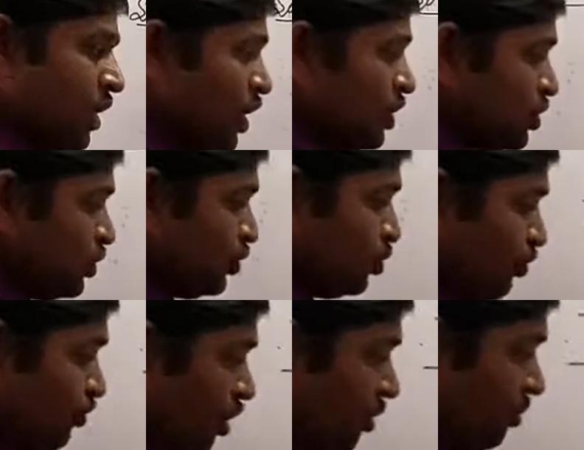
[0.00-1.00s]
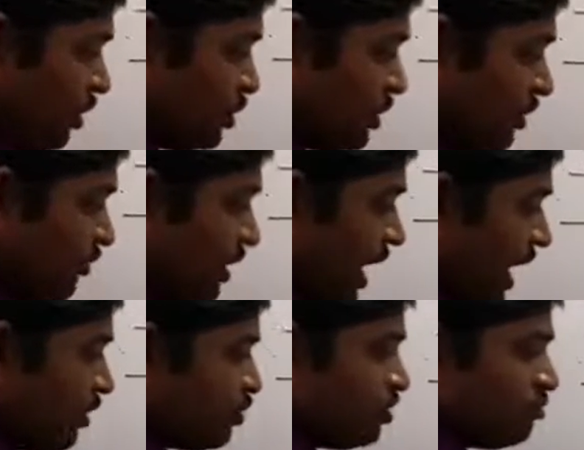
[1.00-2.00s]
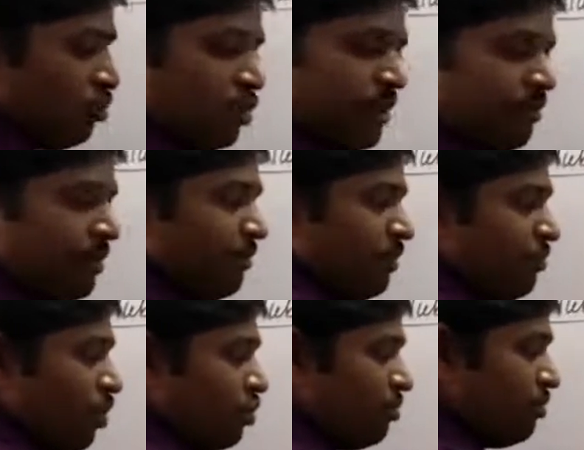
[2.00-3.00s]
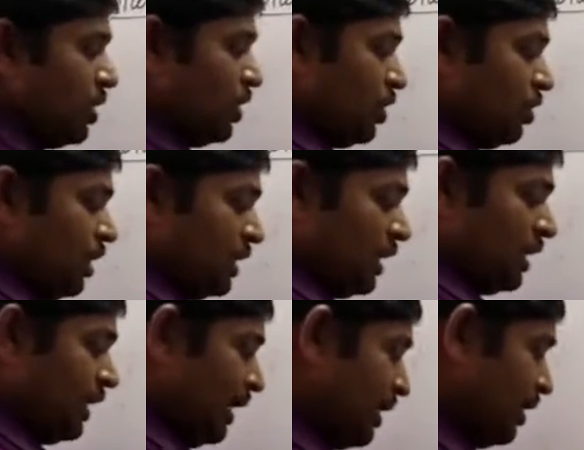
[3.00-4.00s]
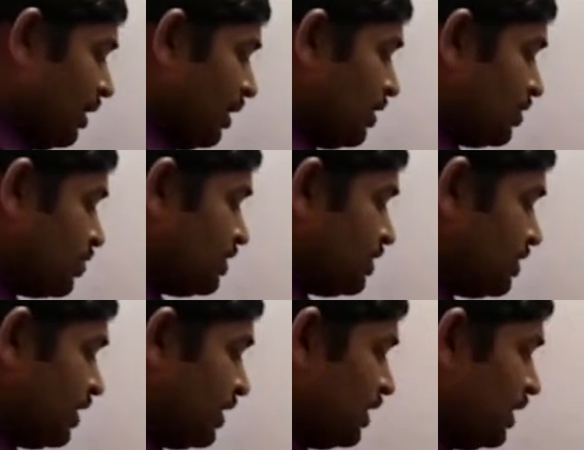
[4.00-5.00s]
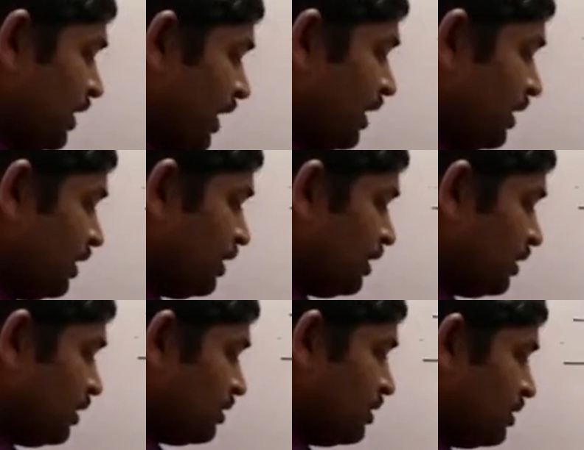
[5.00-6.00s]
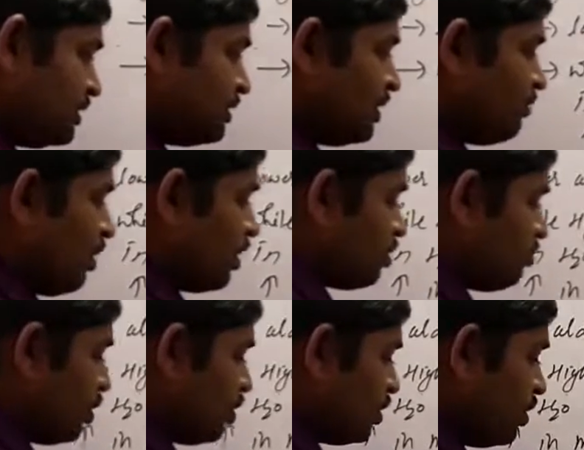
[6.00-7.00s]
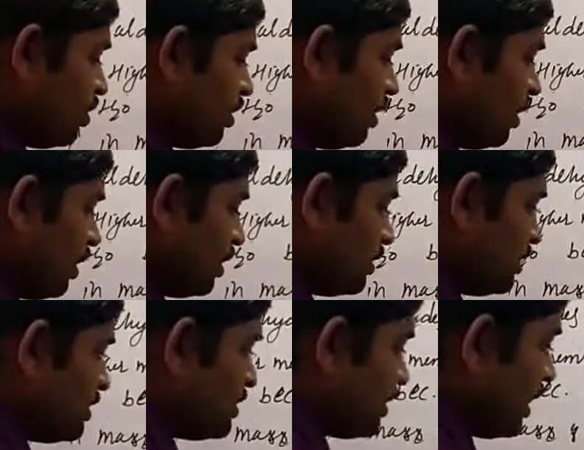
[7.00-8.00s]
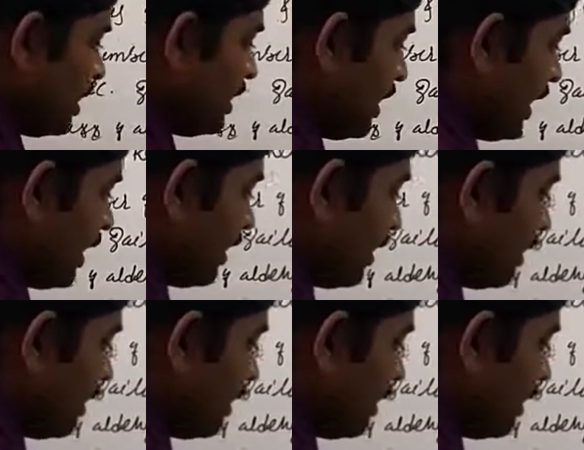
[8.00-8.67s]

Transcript: So due to formation of an hydrogen bonding between water molecule and aldehyde, so this is an aldehyde, this is an water molecule, this is an aldehyde.